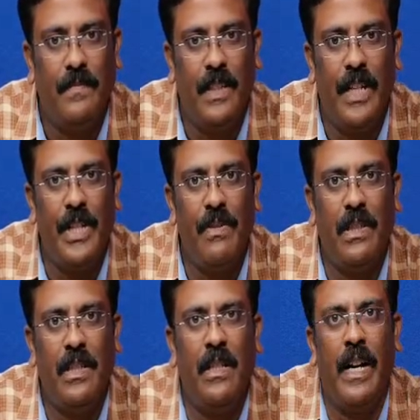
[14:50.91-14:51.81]
That is your
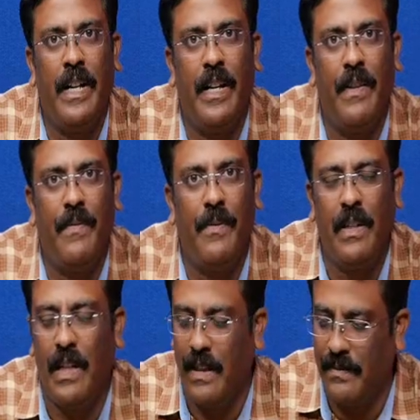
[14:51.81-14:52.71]
third category of your
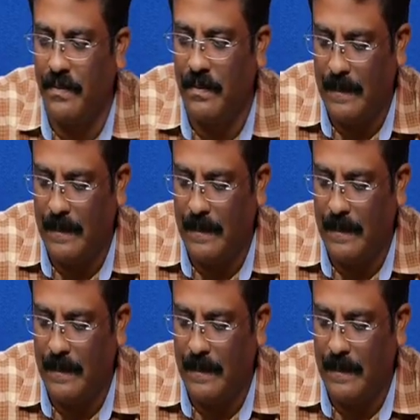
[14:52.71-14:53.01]
graph.